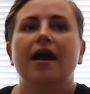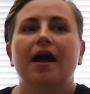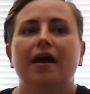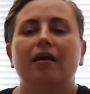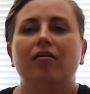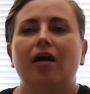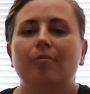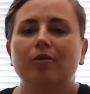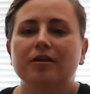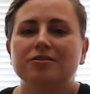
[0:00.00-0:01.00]
And
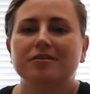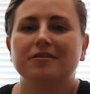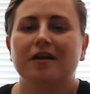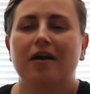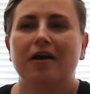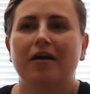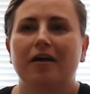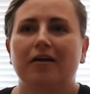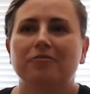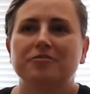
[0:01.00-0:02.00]
collaboration,
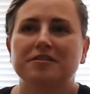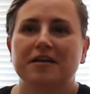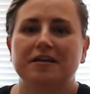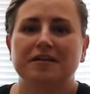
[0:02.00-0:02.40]
I understand,